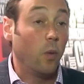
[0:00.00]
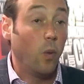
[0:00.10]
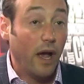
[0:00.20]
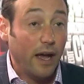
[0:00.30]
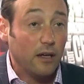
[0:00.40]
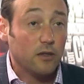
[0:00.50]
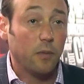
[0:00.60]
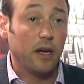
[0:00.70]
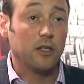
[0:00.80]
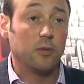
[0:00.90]
warehouse
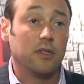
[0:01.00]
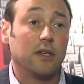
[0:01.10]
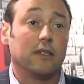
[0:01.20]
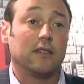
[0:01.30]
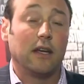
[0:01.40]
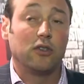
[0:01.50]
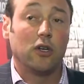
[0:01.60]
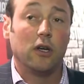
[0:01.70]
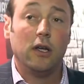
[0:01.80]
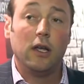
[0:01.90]
management, etc.